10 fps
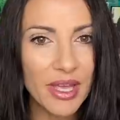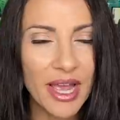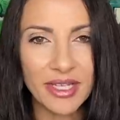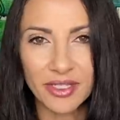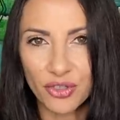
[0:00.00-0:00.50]

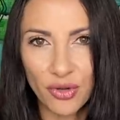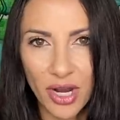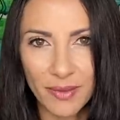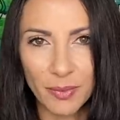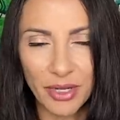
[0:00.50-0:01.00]
As
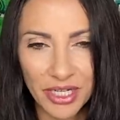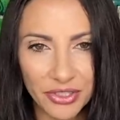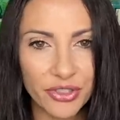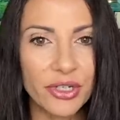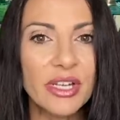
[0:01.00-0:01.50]
described by
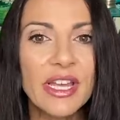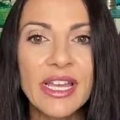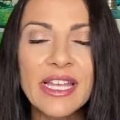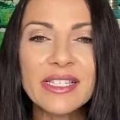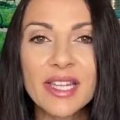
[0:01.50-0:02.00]
Hunter,
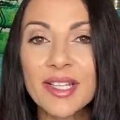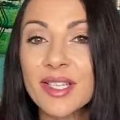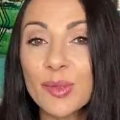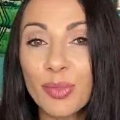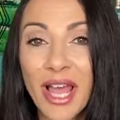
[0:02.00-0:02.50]
he states
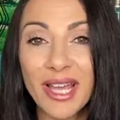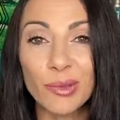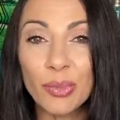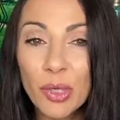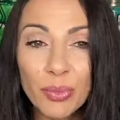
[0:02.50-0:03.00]
it's black
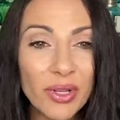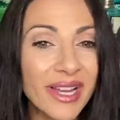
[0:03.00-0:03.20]
and purple,